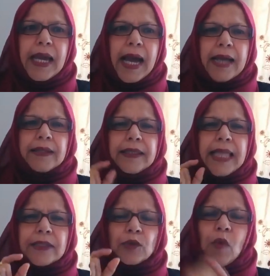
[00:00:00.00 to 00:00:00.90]
I think
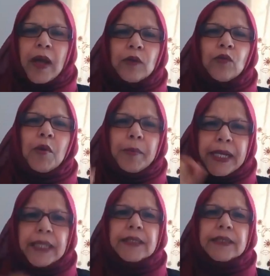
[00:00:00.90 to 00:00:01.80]
that's one woman
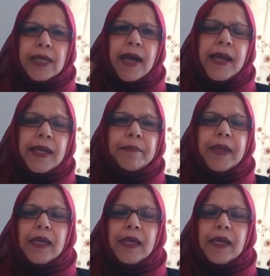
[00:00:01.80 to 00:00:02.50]
at a time